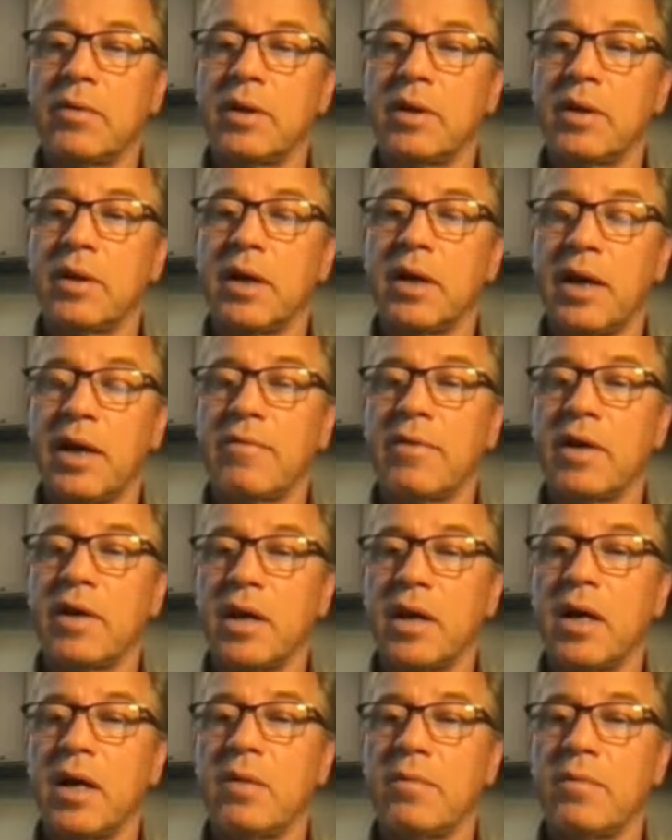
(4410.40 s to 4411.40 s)
the heavy
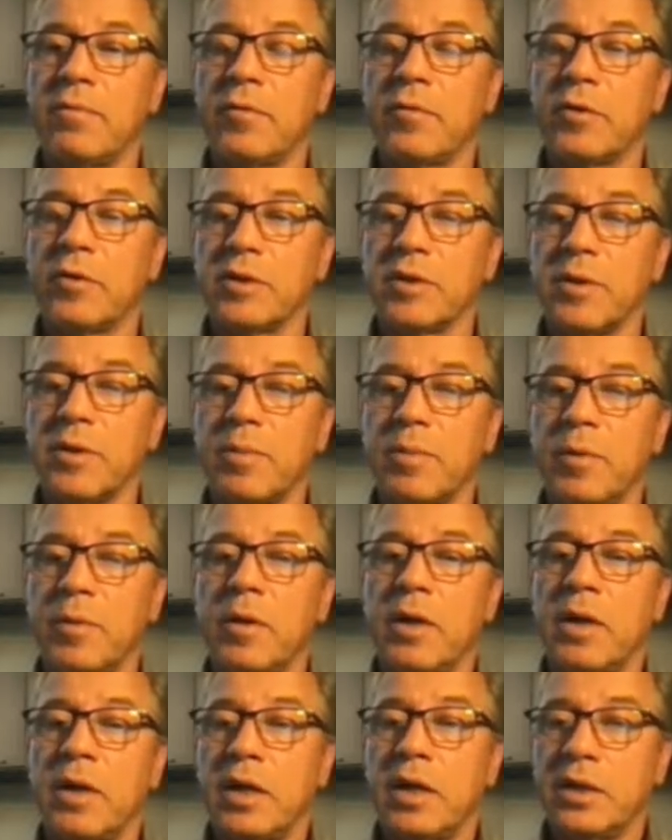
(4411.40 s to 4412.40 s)
arm, for
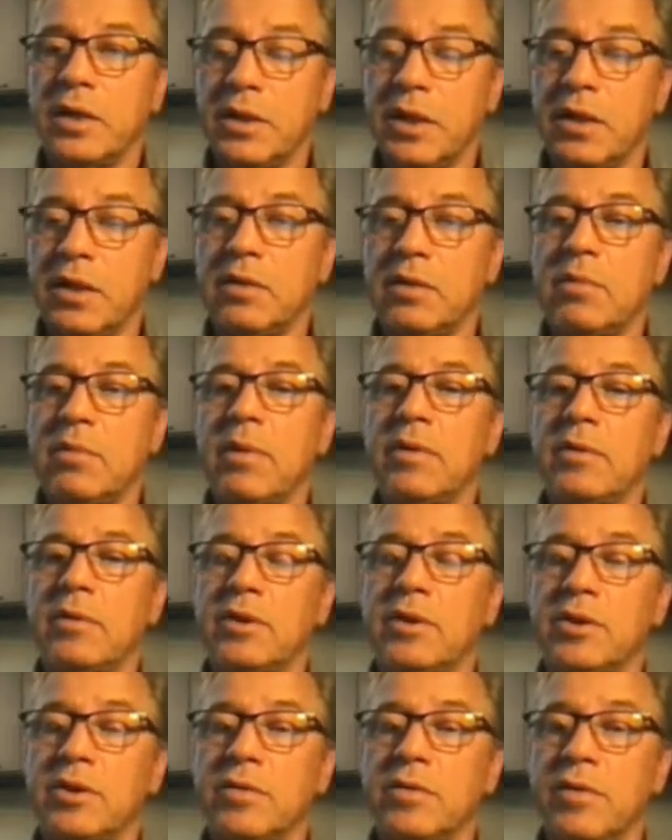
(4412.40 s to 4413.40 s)
example, tell them about
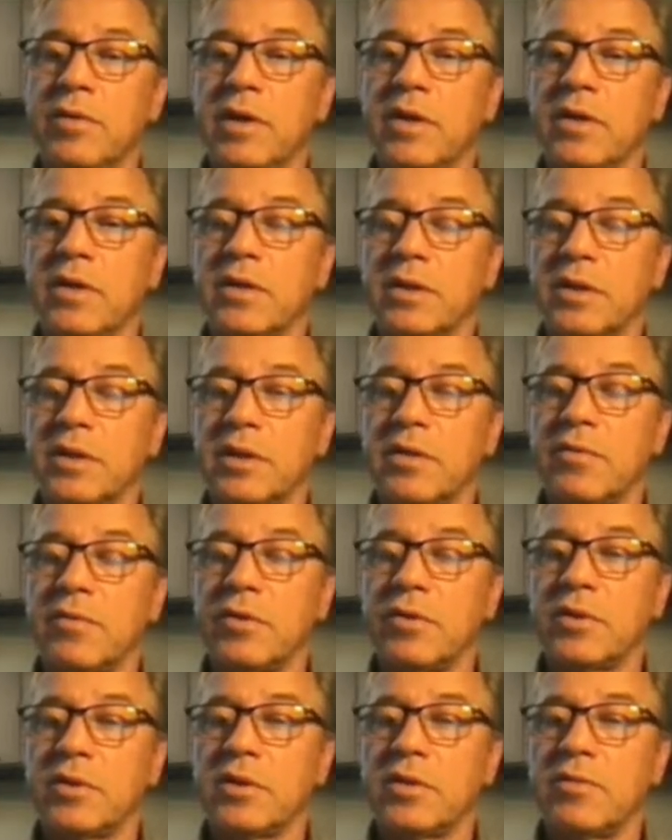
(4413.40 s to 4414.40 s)

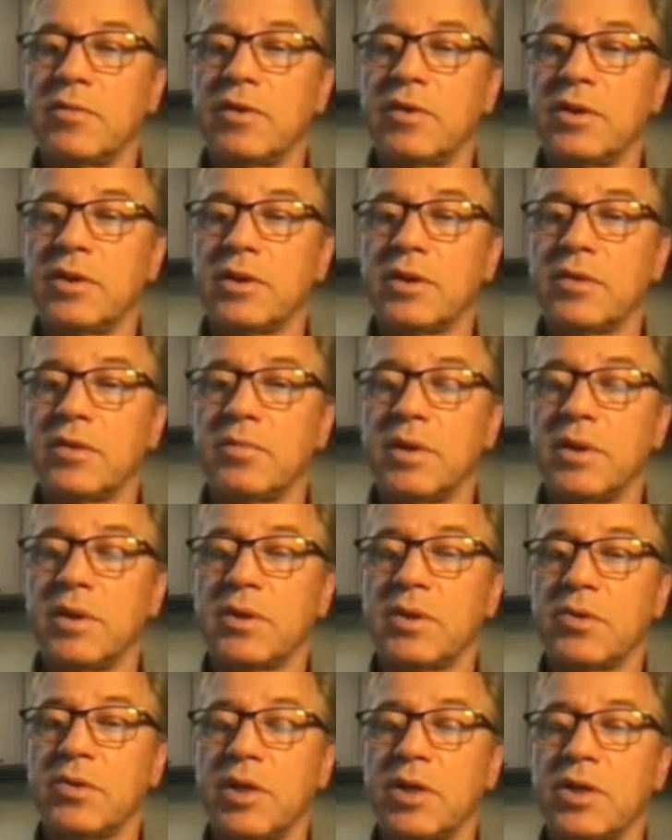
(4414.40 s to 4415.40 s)
inadvertent intravenous
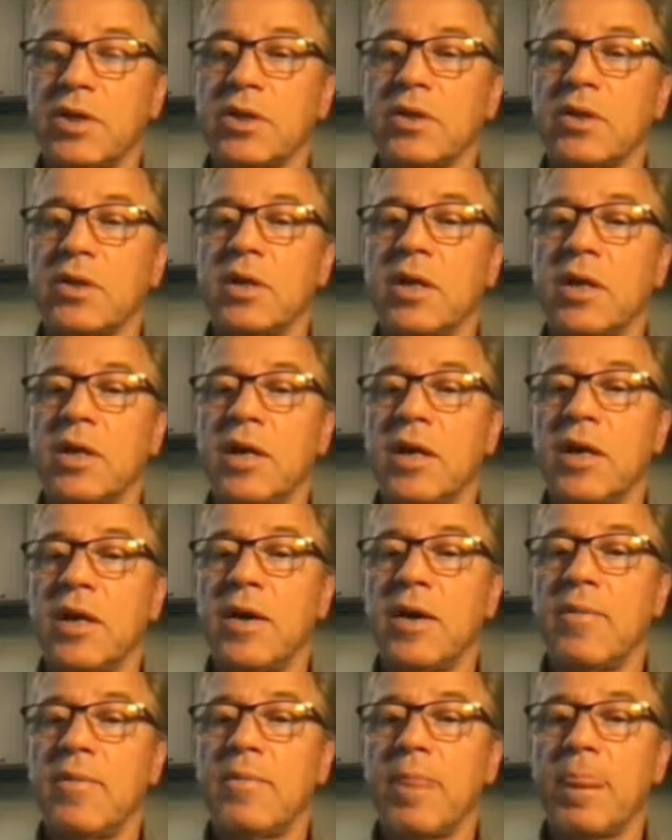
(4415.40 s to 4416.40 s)
administration,
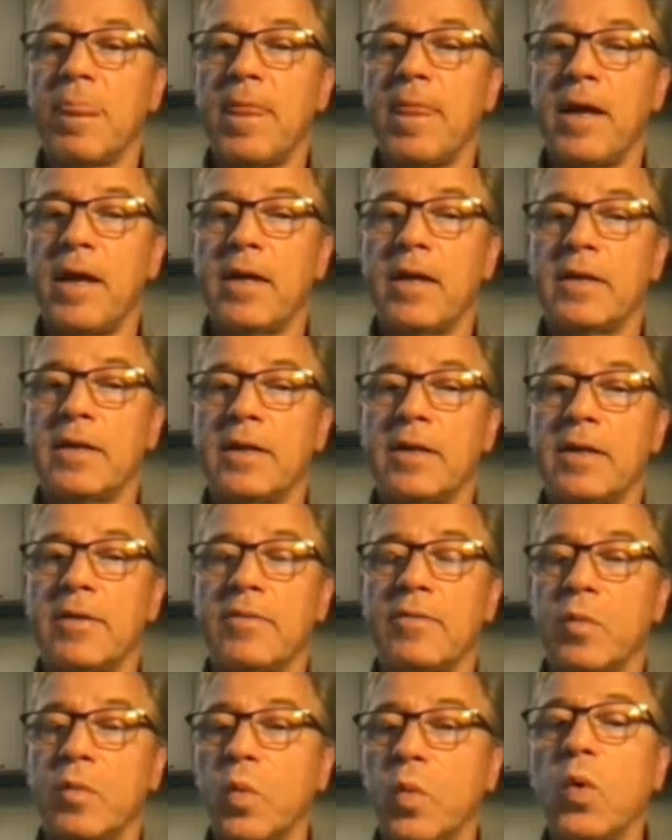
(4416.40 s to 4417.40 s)
and
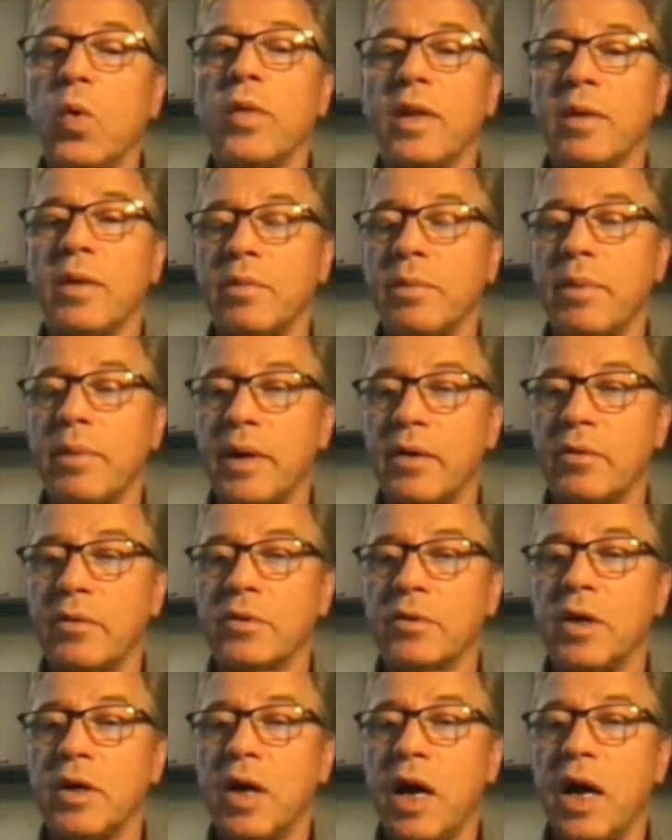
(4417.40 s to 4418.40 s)
warn them about
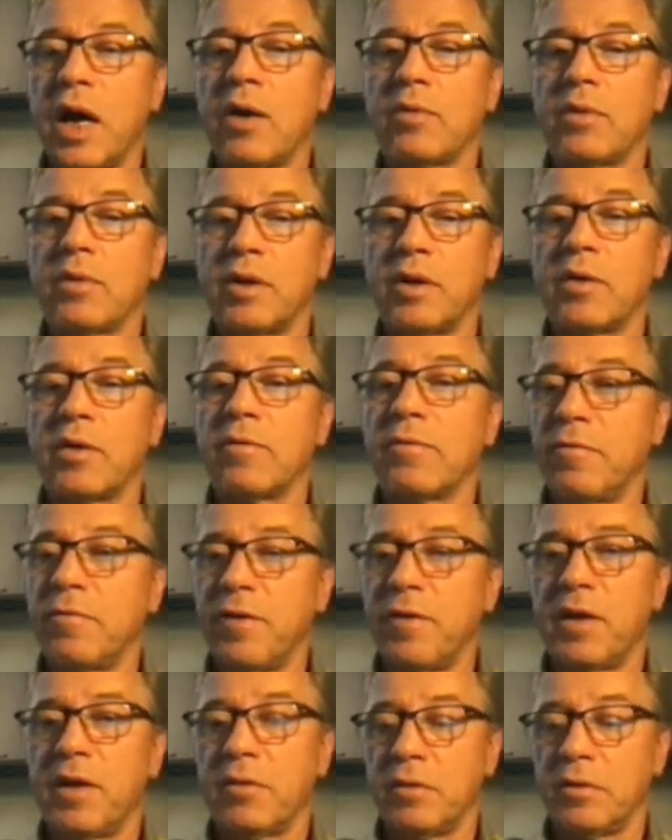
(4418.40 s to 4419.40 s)
how they're going to
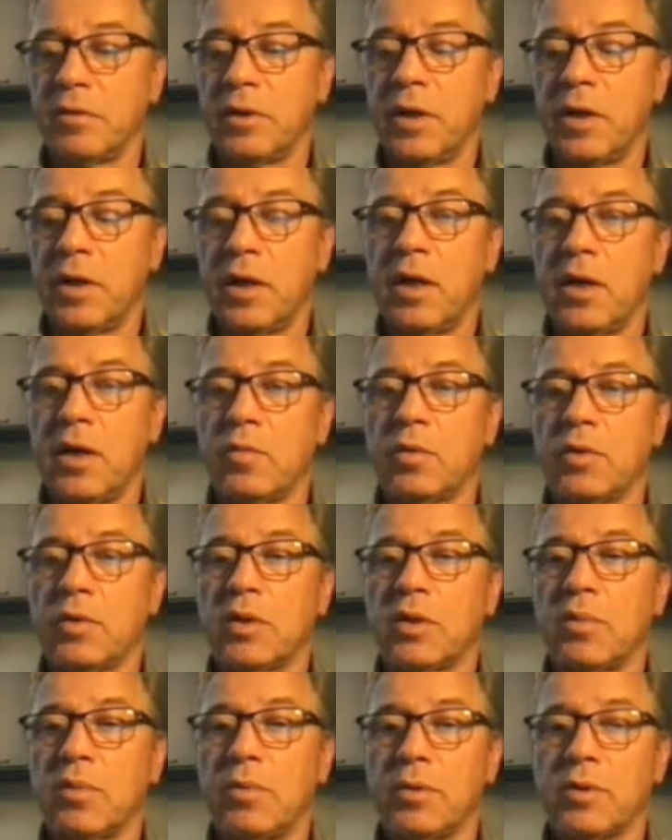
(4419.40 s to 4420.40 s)
feel and what are
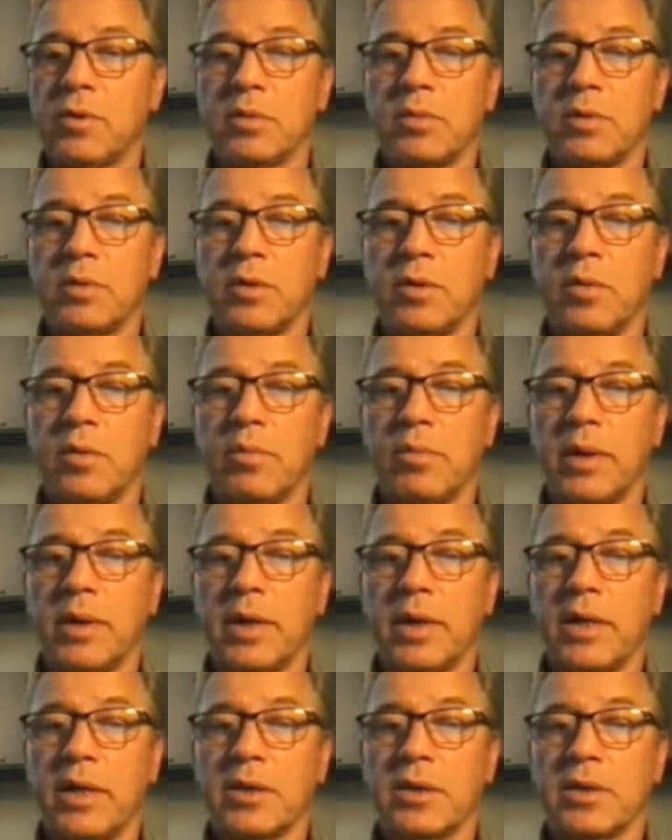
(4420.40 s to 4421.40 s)
the possible
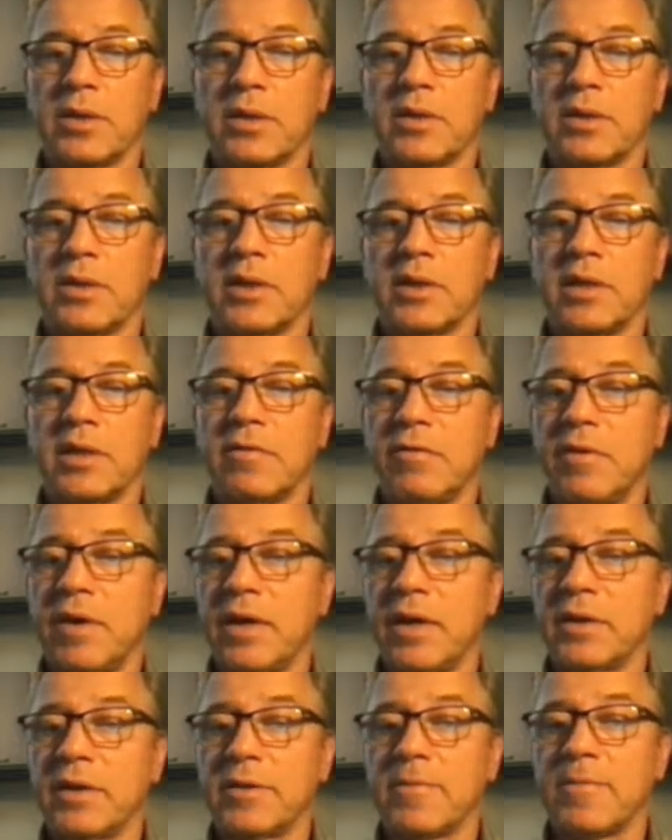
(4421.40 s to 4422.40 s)
complications and side
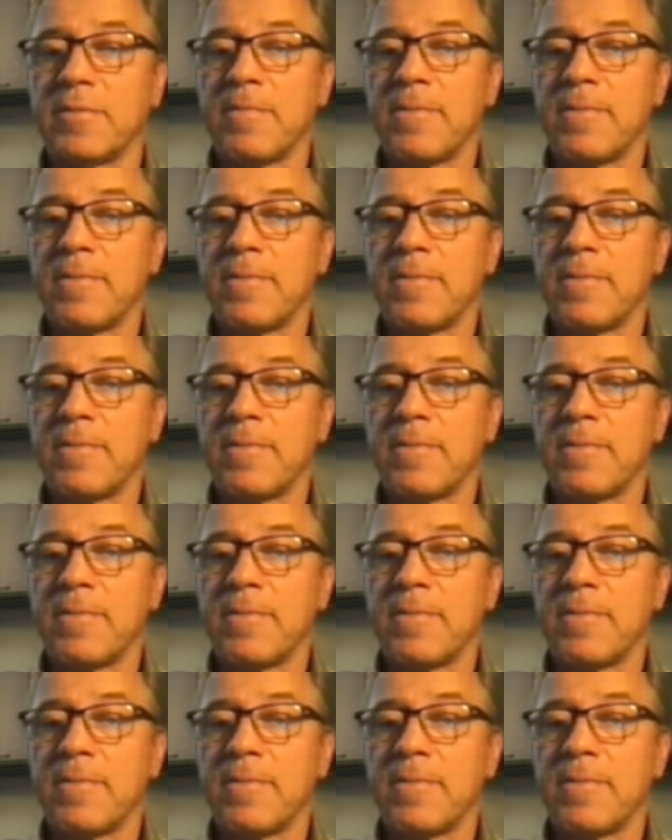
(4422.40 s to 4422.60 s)
effects.